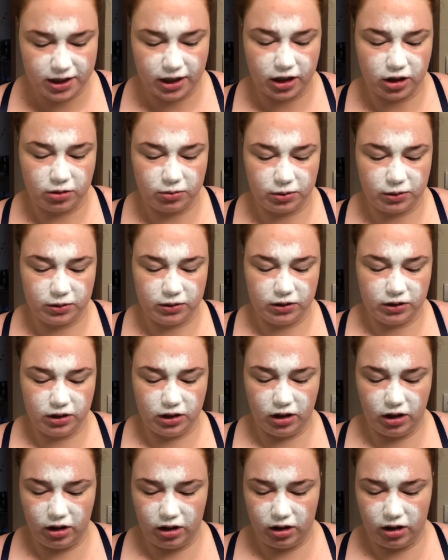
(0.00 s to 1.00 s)
terrible.
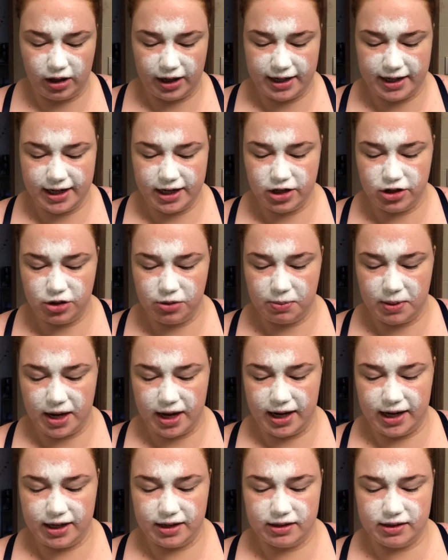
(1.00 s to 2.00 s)
Oh, I need new
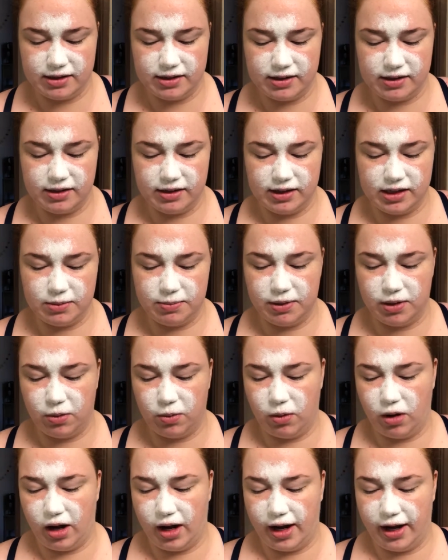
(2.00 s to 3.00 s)
paints. It's been a
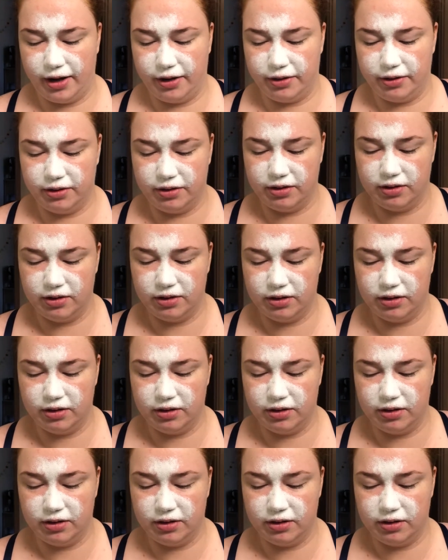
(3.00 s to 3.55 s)
while.